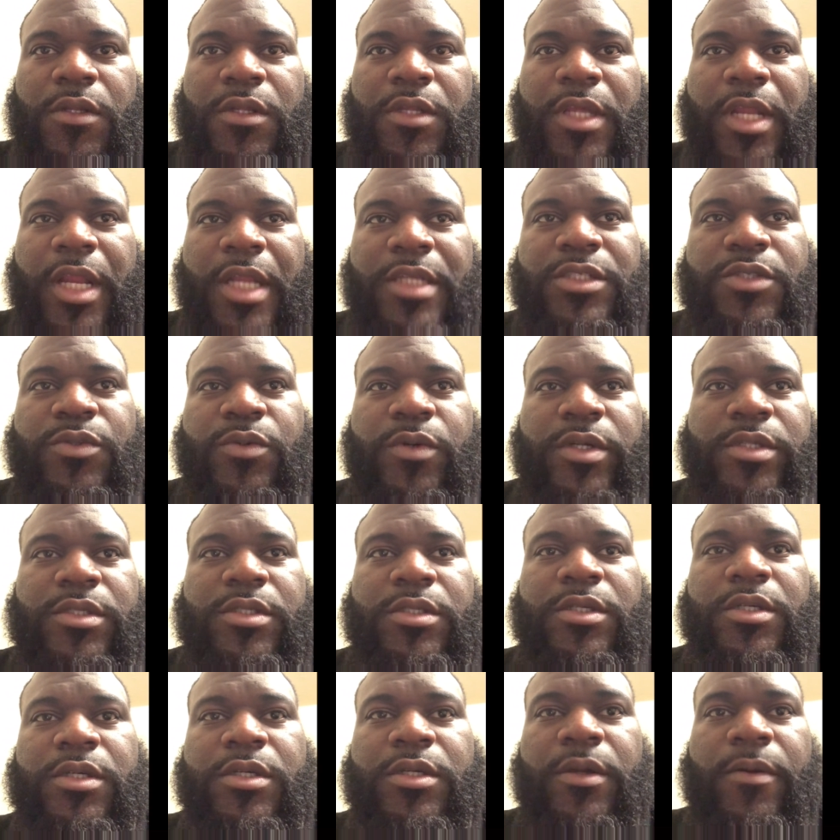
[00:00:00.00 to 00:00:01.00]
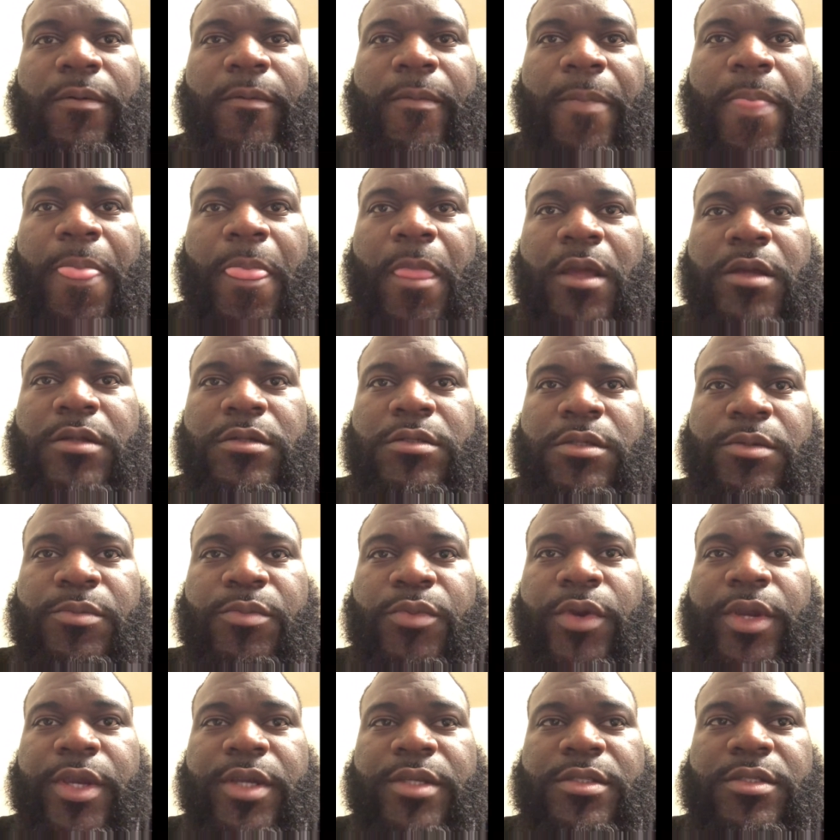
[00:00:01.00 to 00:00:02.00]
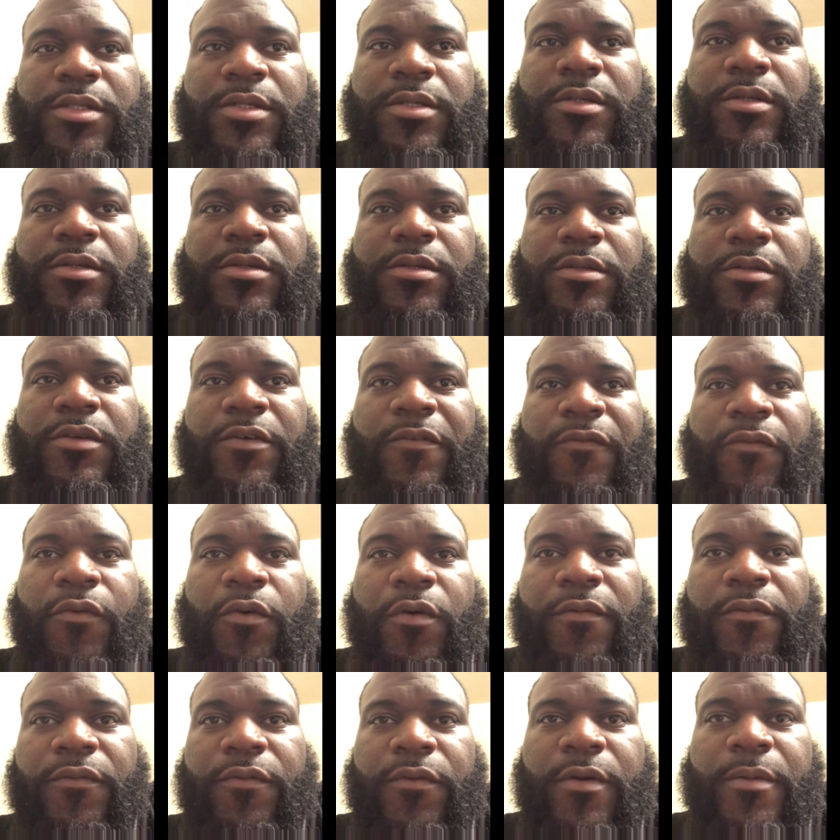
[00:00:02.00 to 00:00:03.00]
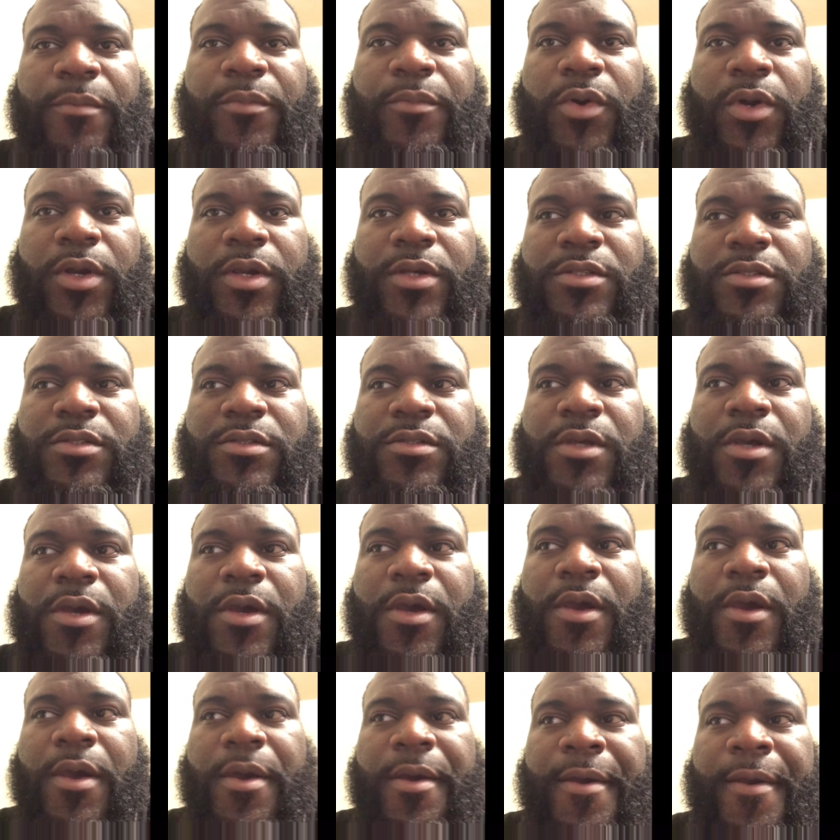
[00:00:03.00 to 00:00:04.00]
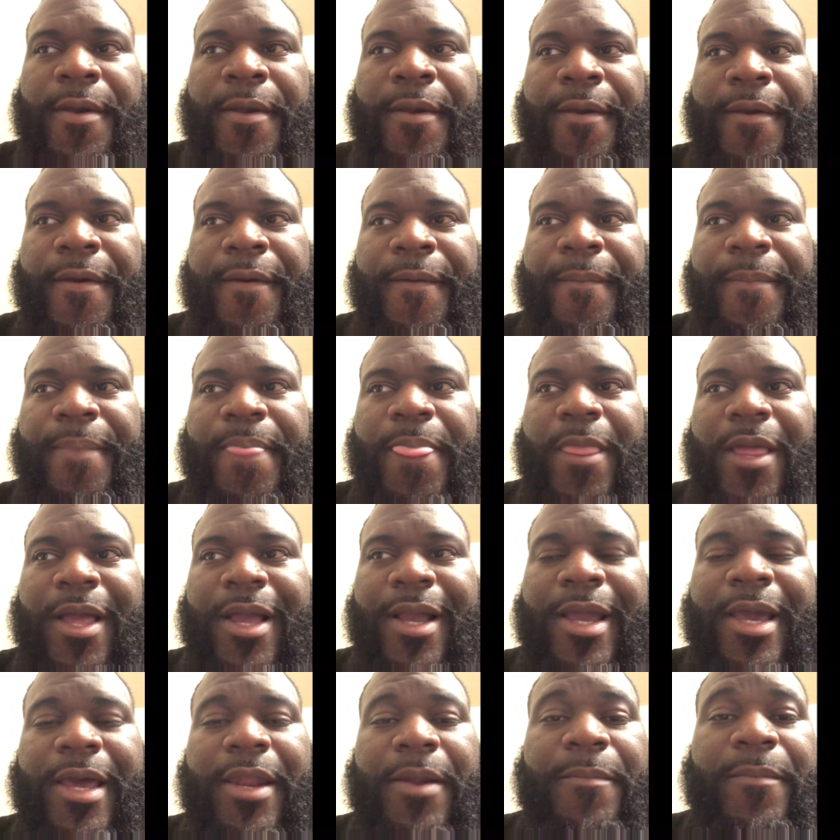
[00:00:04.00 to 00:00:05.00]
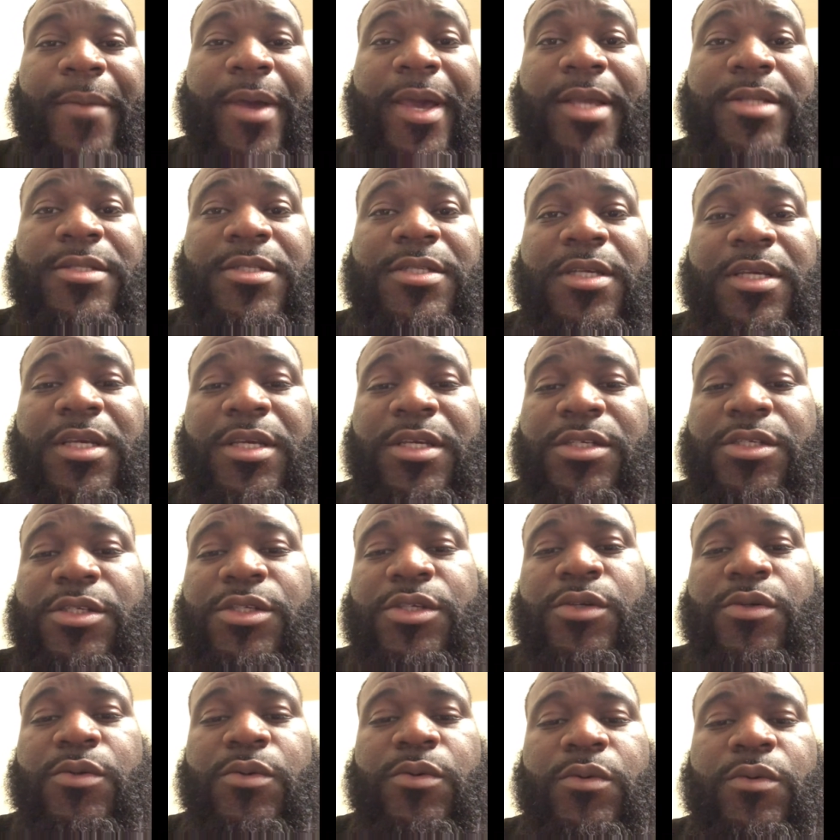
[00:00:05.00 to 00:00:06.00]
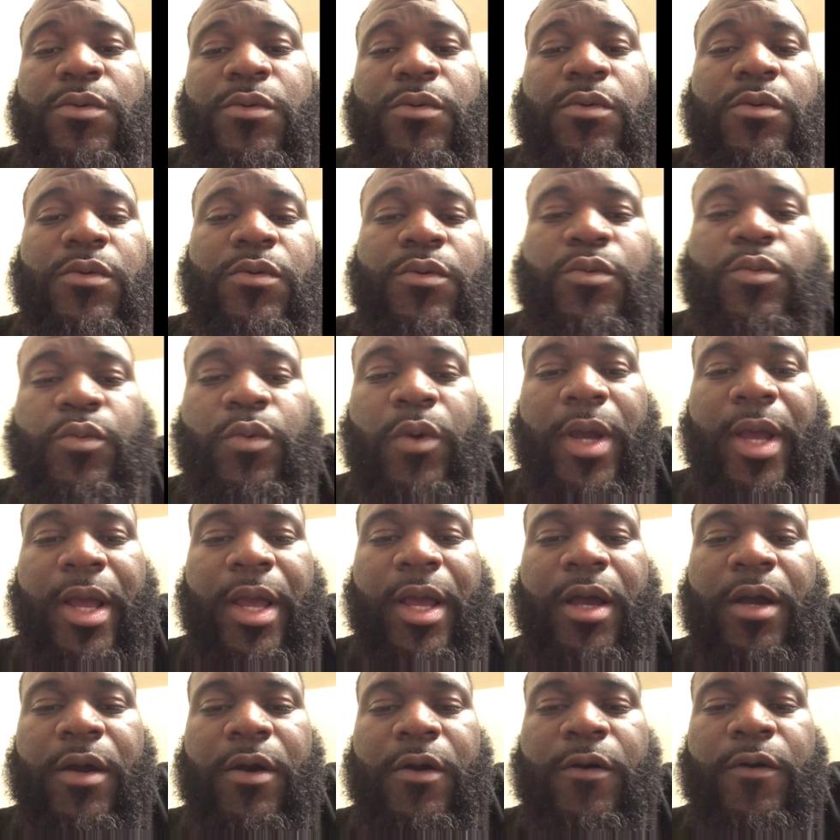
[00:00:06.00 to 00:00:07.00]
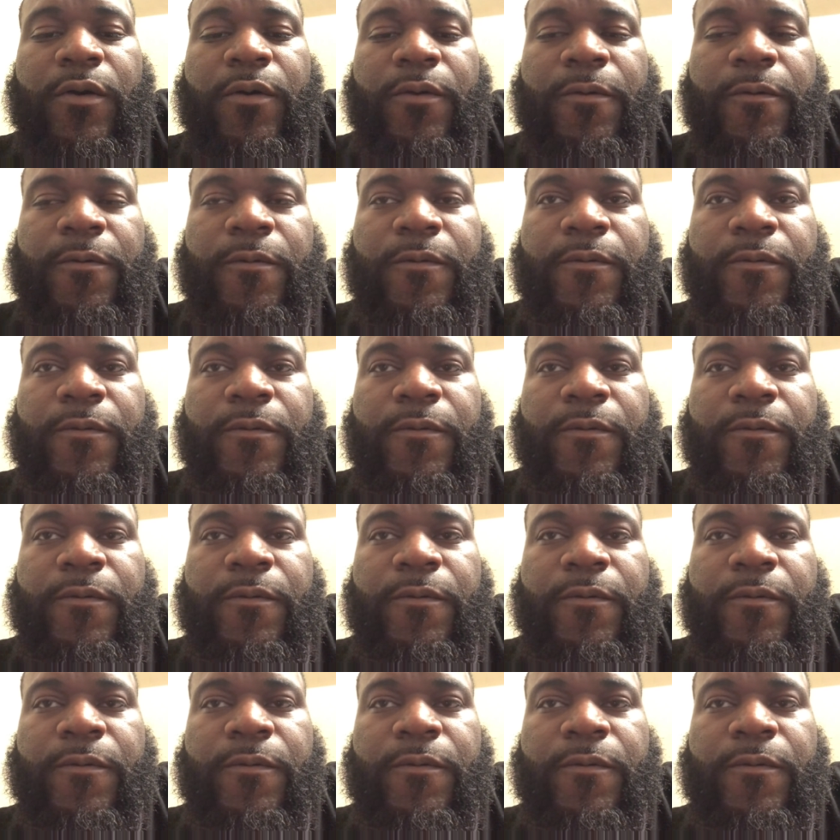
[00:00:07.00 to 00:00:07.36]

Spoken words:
And I just want to bring it to the forefront because I got a major issue with how,